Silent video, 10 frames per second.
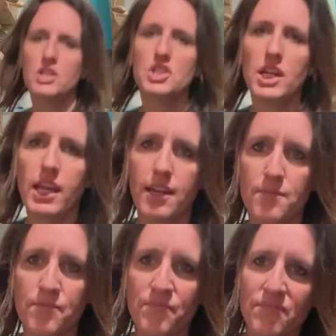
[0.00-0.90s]
chicken,
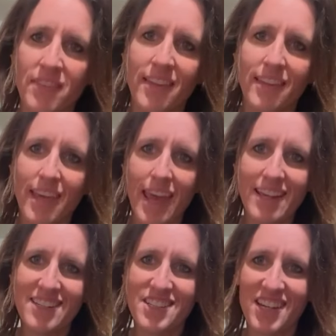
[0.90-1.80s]

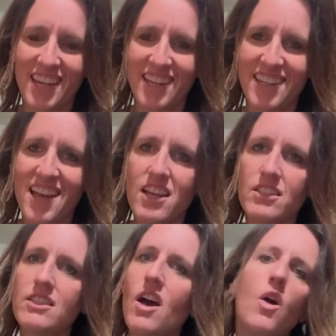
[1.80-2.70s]
canned chicken.
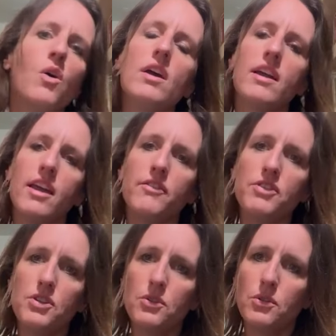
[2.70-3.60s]
So if
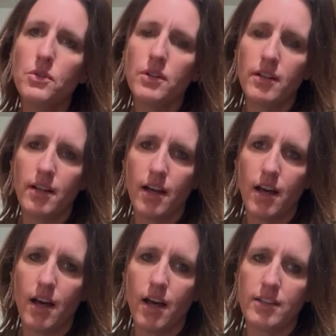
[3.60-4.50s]
you
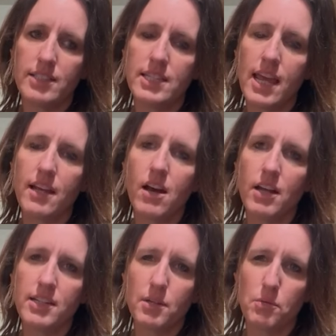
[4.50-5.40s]
stay in
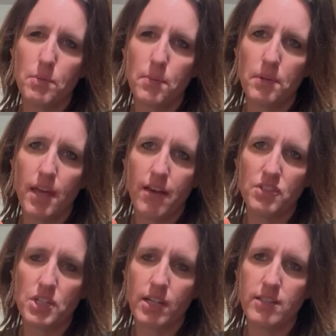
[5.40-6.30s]
contact with people that have
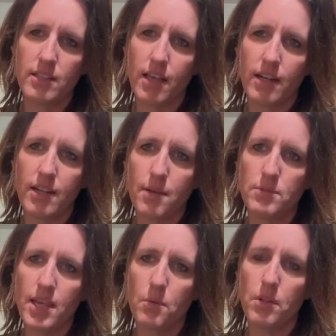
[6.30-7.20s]
chickens, a lot of times
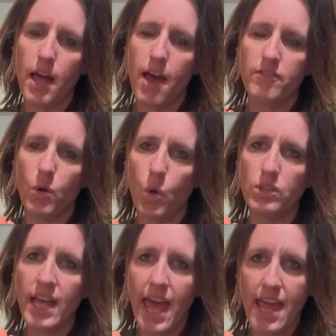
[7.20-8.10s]
they will have
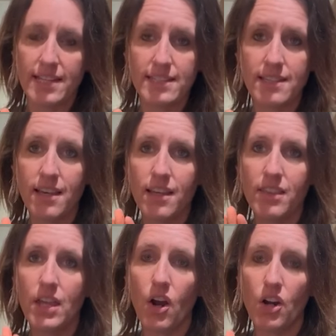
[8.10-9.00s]
old hens
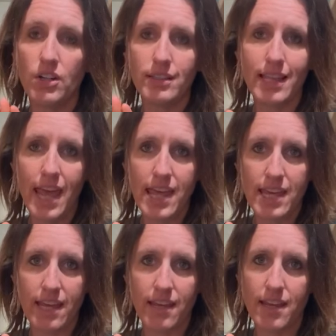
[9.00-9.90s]
that aren't
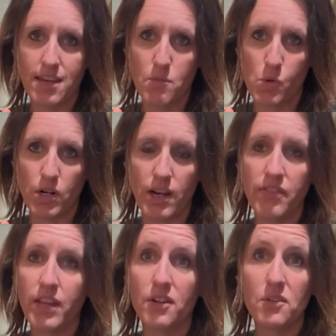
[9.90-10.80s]
laying anymore
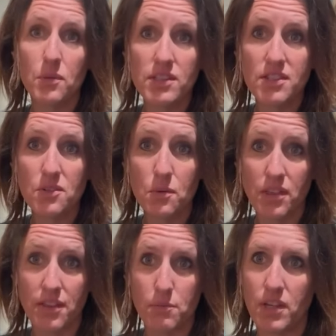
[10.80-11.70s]
and they don't know what to do with
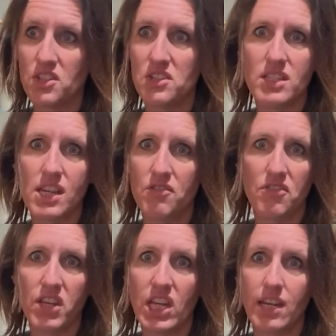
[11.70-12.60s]
them. They just eat
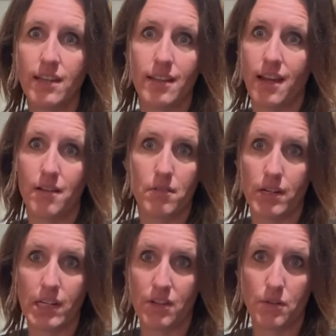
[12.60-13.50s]
feed and like, what
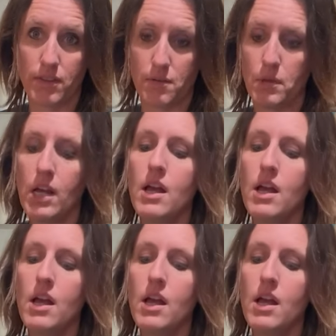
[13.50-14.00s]
do you do with them?